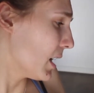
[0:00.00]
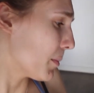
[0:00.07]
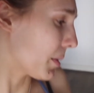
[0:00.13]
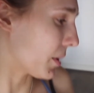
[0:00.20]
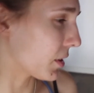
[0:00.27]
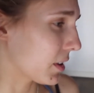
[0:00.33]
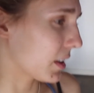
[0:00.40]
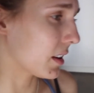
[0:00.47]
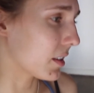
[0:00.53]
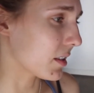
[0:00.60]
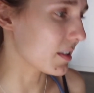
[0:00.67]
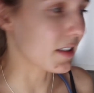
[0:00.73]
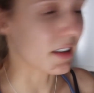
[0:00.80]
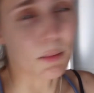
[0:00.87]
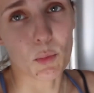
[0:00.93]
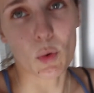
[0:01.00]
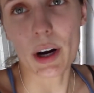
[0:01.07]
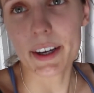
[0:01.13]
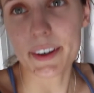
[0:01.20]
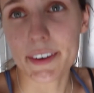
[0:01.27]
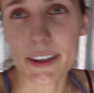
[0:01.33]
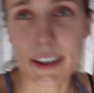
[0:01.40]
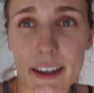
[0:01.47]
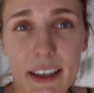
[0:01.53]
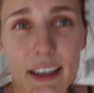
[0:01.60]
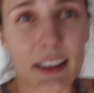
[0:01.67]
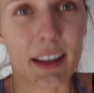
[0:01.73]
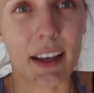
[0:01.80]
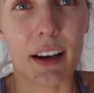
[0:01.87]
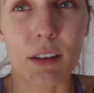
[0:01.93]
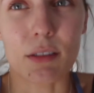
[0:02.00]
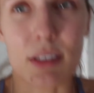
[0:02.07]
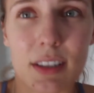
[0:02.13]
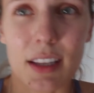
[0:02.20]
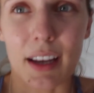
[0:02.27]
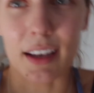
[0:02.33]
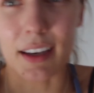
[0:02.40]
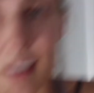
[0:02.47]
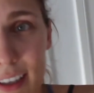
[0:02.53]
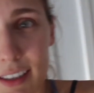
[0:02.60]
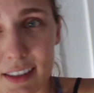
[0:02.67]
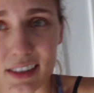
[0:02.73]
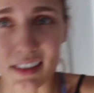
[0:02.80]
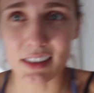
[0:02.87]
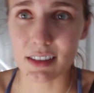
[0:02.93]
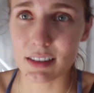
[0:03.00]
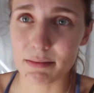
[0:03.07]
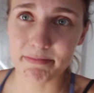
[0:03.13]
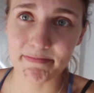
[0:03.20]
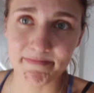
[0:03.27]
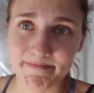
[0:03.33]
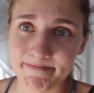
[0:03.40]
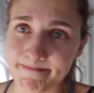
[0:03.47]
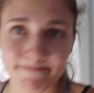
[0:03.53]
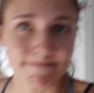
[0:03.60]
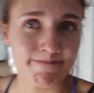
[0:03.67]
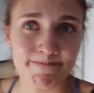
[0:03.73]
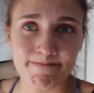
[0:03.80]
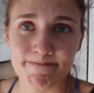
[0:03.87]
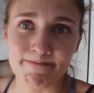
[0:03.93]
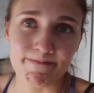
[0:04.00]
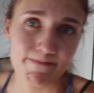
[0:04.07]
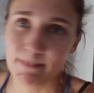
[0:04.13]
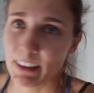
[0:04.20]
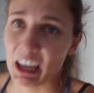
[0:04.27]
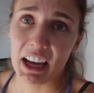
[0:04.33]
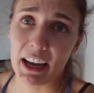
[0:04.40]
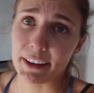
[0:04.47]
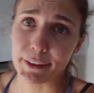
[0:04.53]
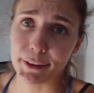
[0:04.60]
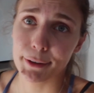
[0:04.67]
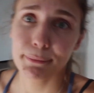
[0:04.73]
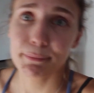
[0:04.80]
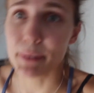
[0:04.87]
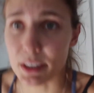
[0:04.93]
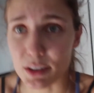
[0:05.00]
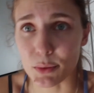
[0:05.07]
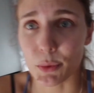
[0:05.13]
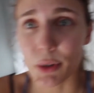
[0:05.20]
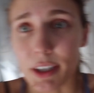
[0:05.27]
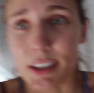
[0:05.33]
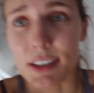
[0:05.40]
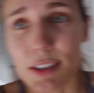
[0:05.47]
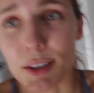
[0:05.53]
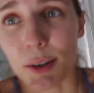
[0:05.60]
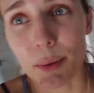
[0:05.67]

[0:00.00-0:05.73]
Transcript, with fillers: Apparently there's some wiring in the house that has, I don't know, doesn't work. So